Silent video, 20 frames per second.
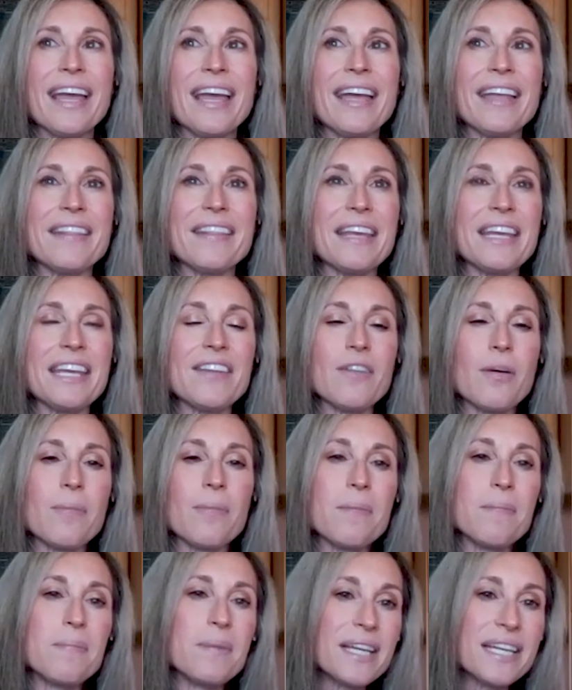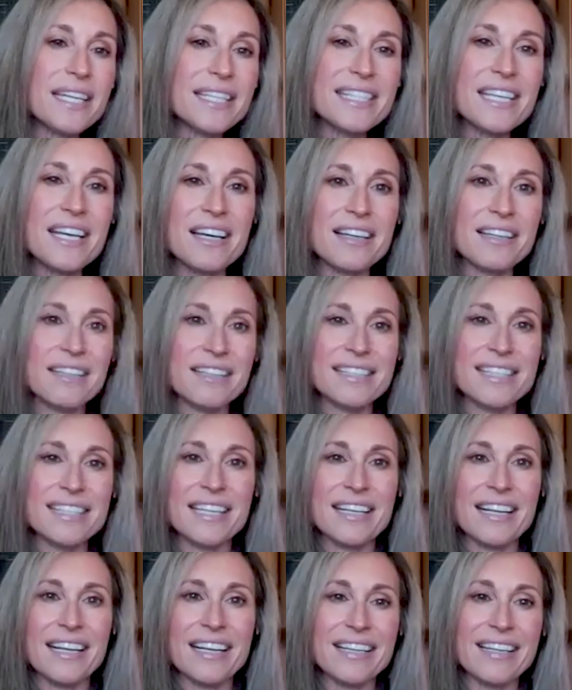and they give them the biggest hugs.
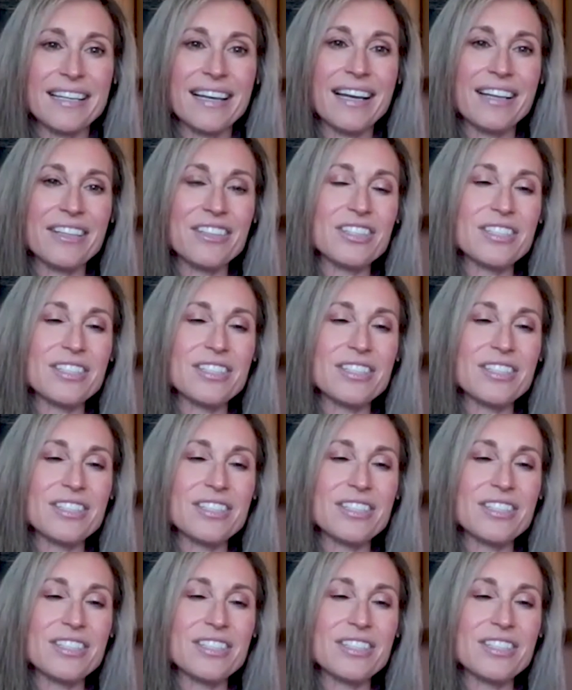And I